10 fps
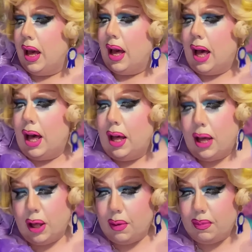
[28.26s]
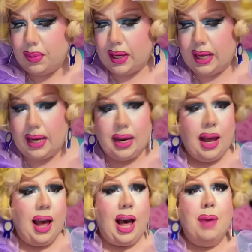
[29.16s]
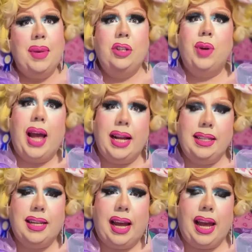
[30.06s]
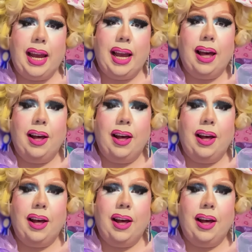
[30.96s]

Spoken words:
But I'm in drag today